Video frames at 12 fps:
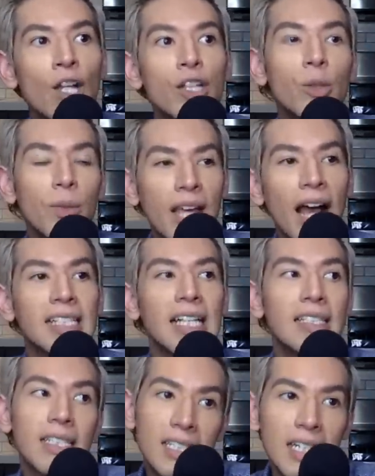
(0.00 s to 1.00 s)
So yes,
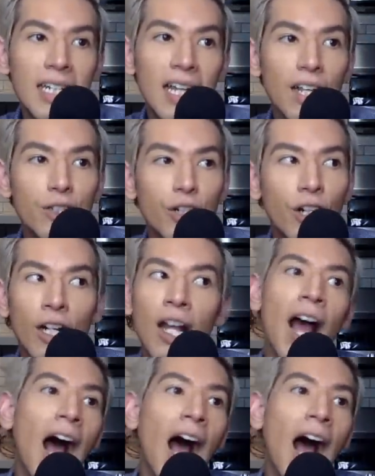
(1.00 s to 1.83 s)
as a teenager,